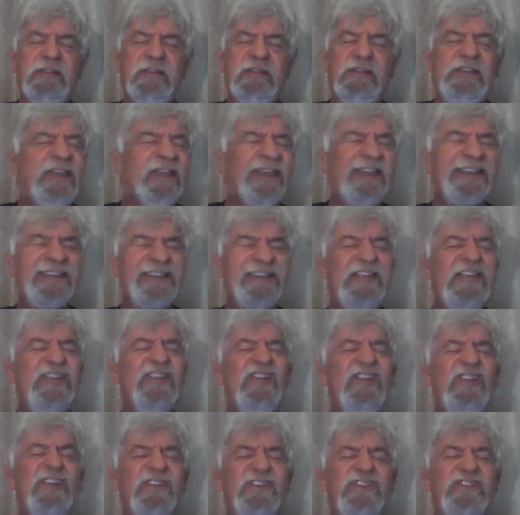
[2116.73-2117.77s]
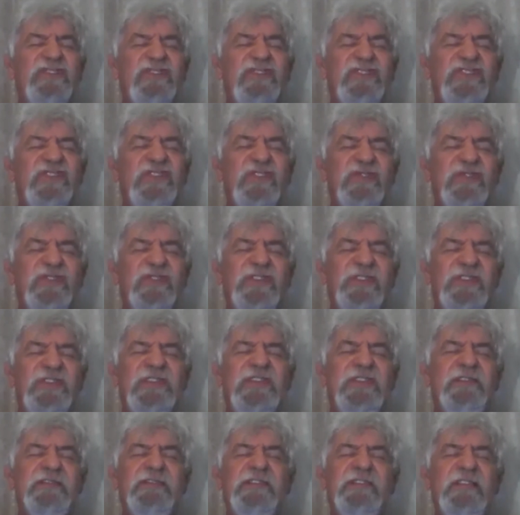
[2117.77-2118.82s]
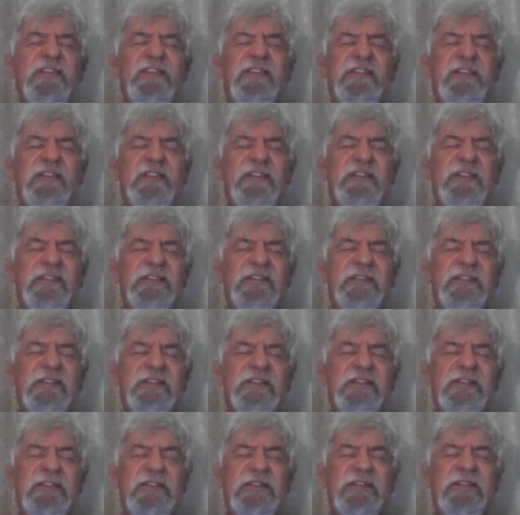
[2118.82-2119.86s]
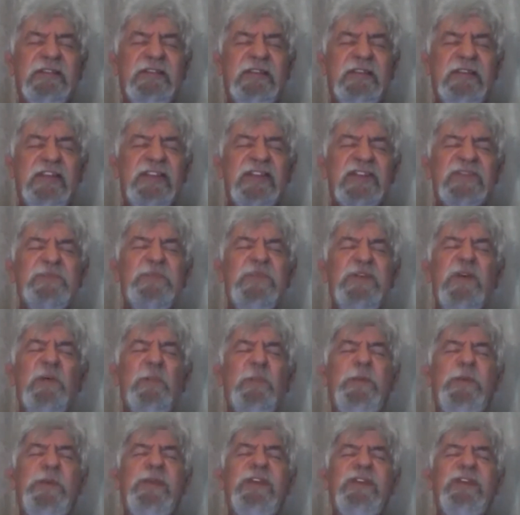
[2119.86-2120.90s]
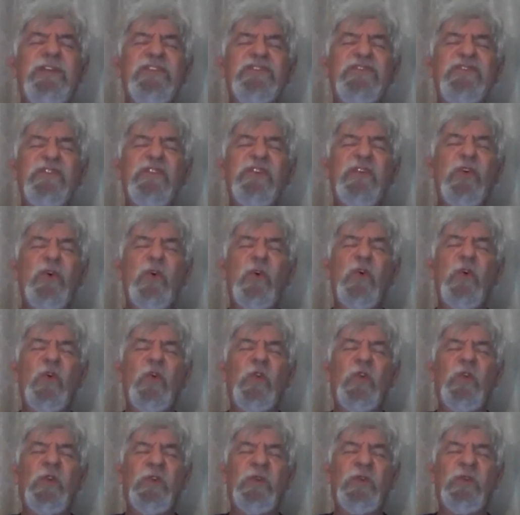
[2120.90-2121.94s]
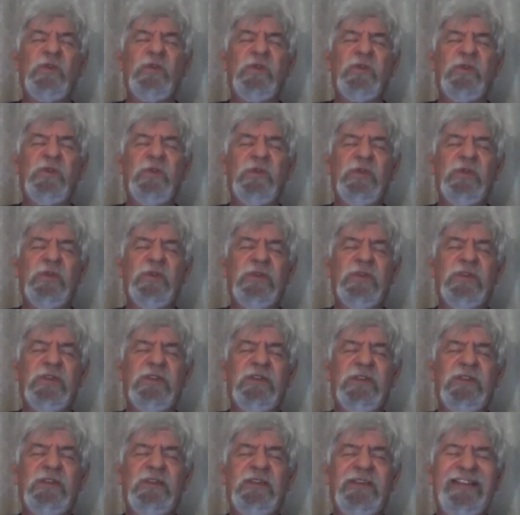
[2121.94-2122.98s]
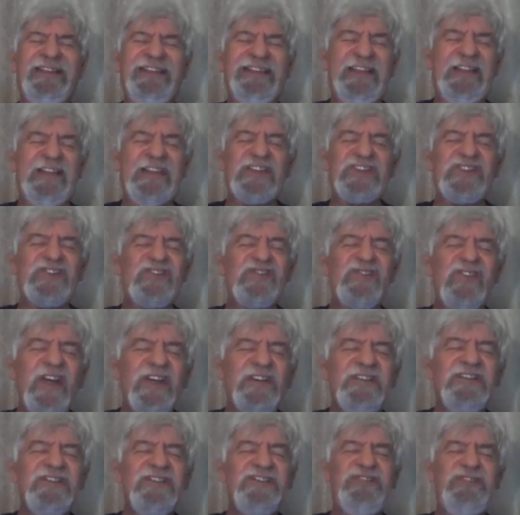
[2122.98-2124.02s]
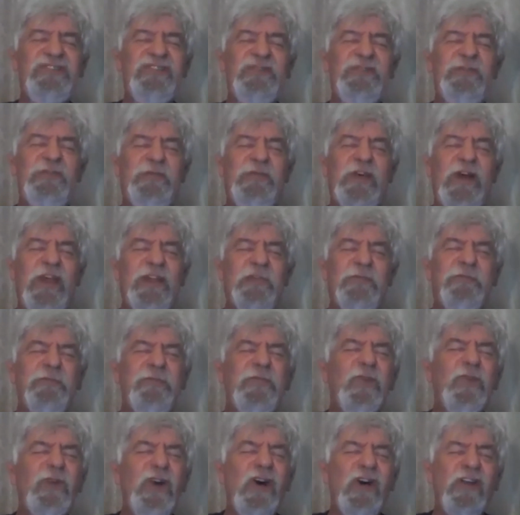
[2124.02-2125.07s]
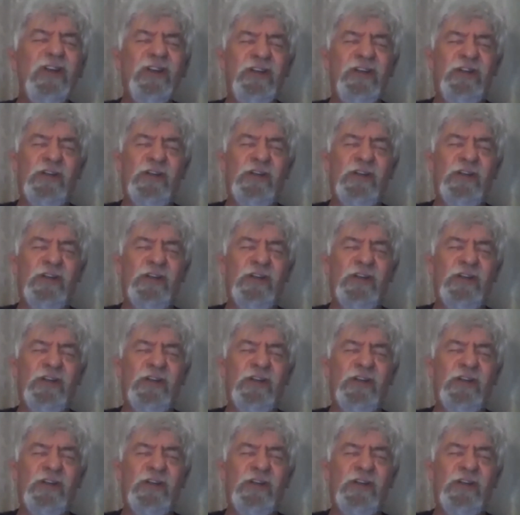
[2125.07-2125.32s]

Let us hear as your children this evening. Let us be obedient to the call. Let us run to you, Father, full on.